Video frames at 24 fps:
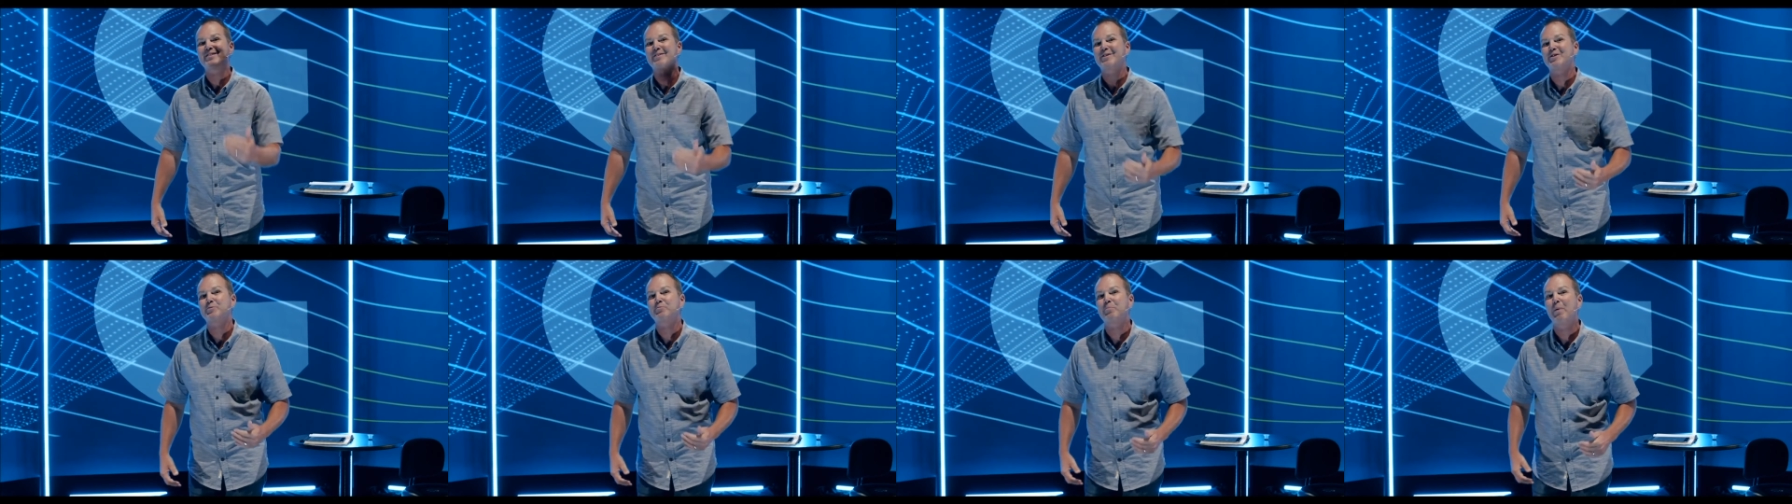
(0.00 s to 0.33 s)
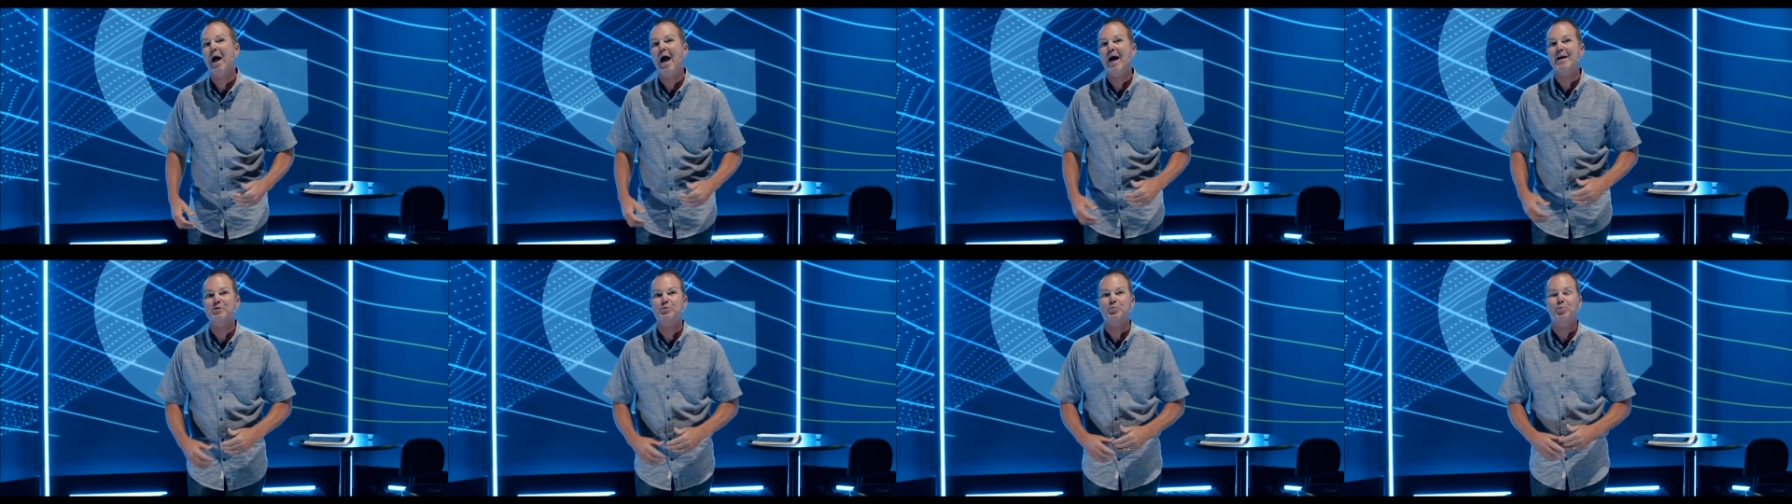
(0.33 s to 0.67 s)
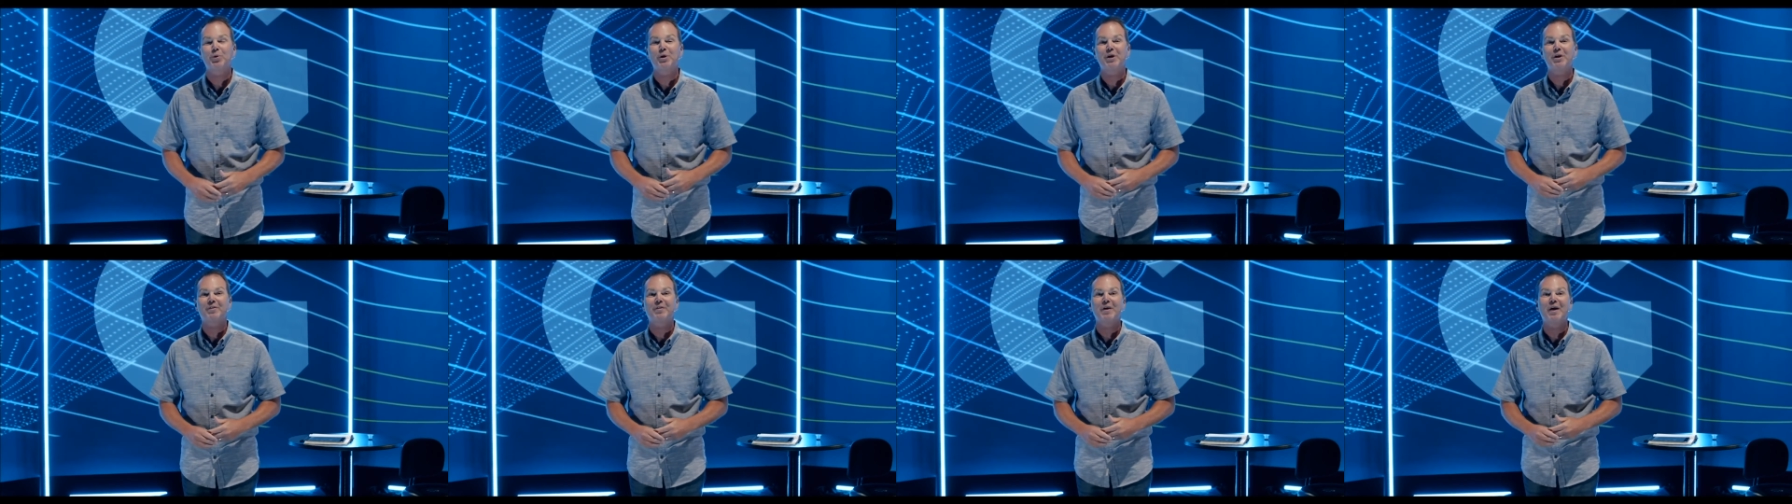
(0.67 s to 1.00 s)
this past
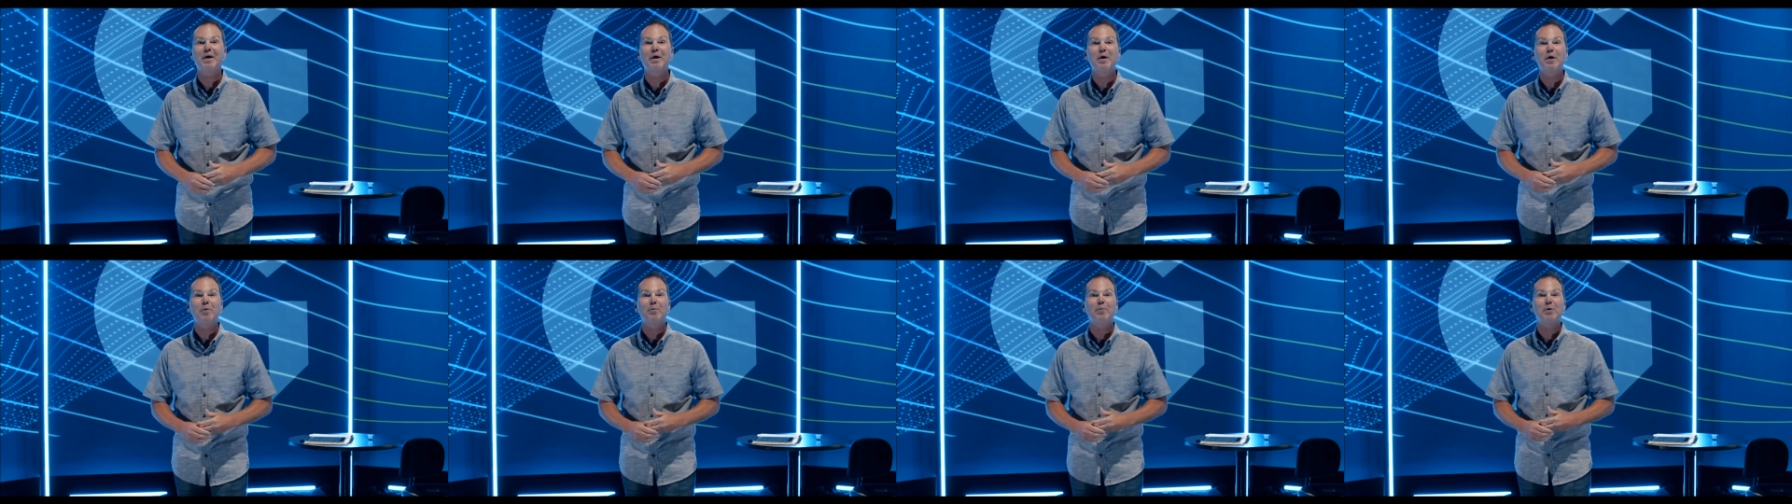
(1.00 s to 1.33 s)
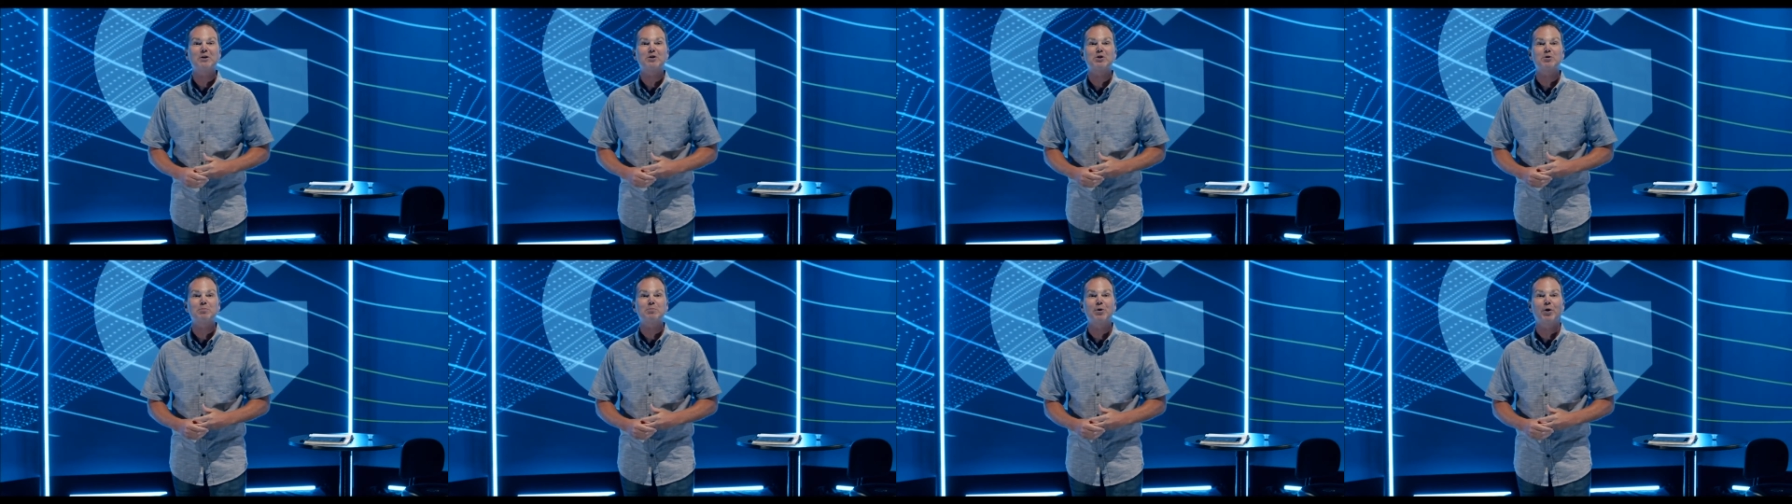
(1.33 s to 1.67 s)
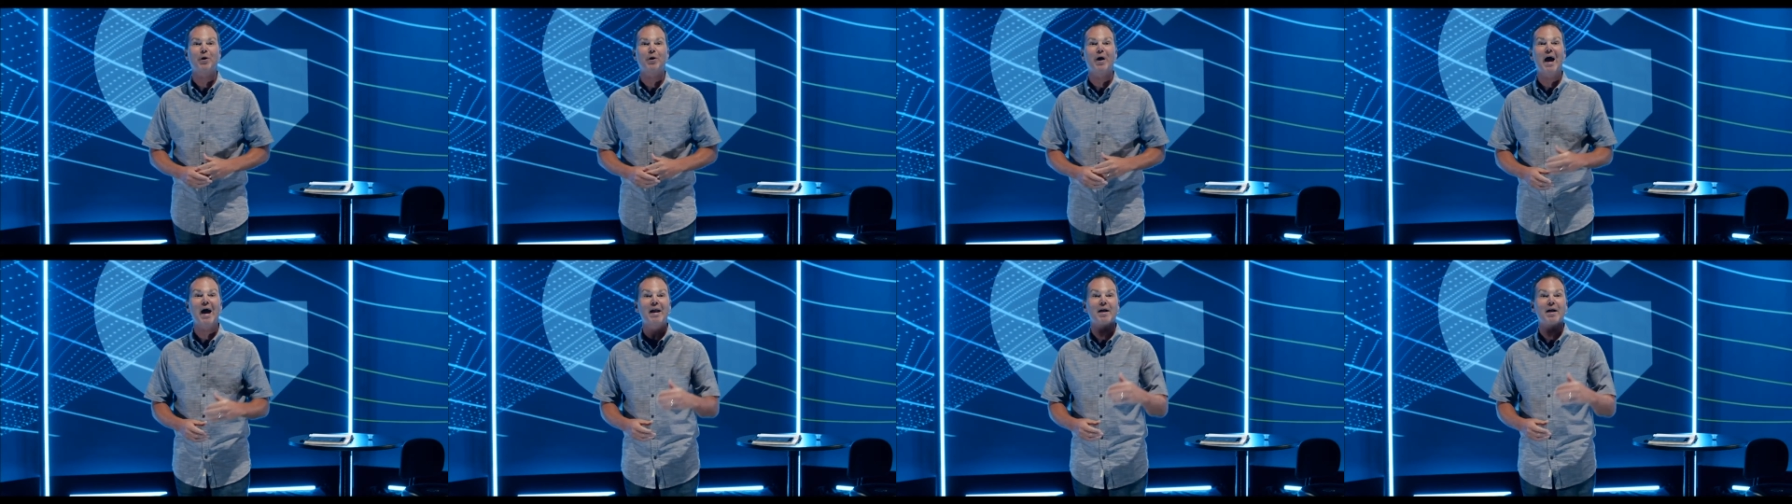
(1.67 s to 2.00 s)
week that Reggie Miller
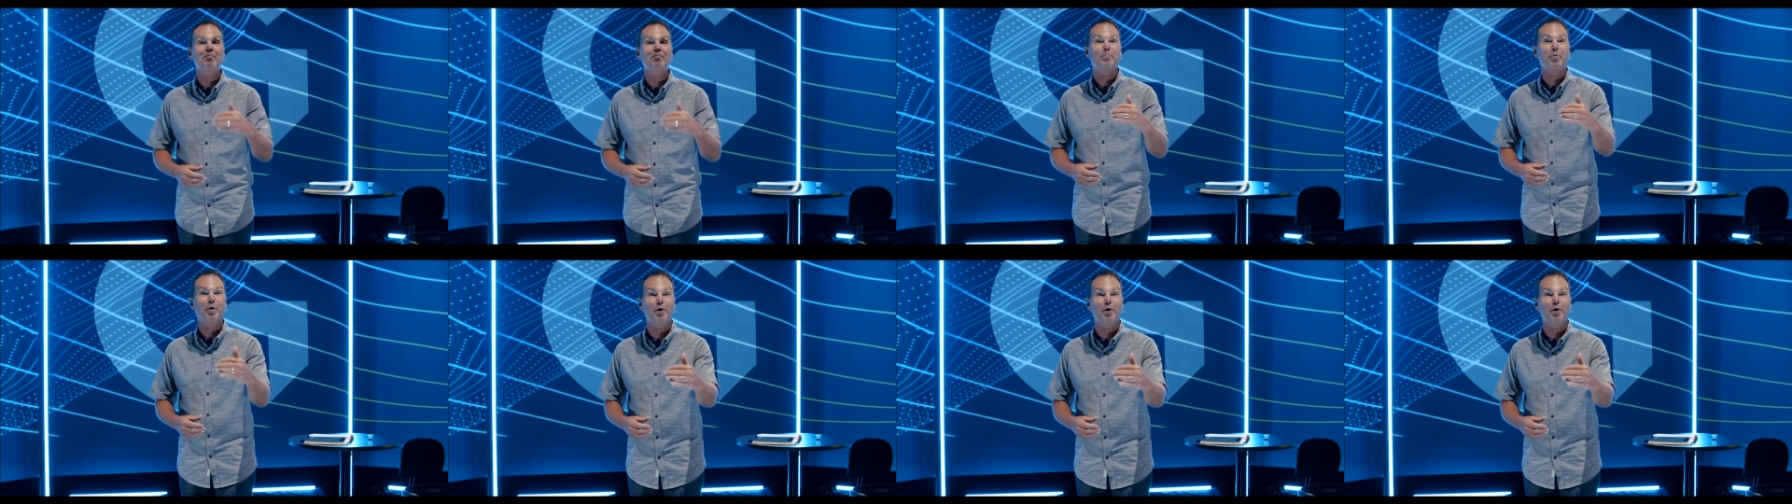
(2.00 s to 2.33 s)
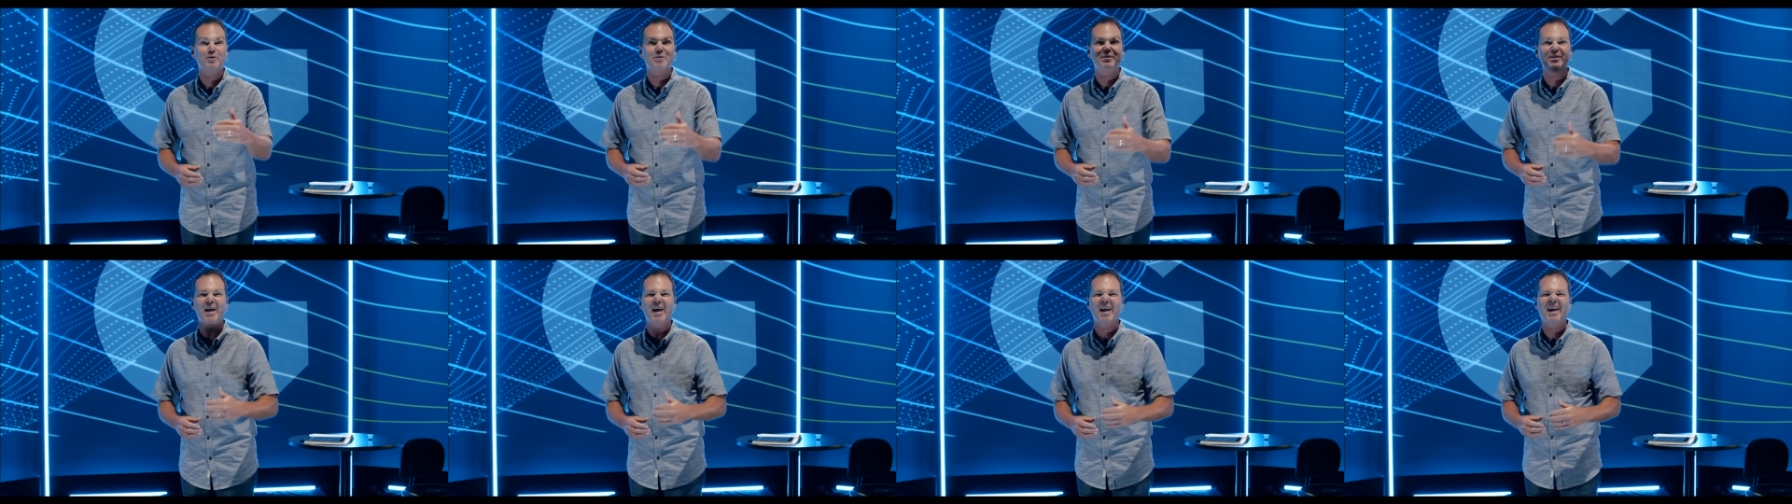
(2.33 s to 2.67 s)
had a birthday,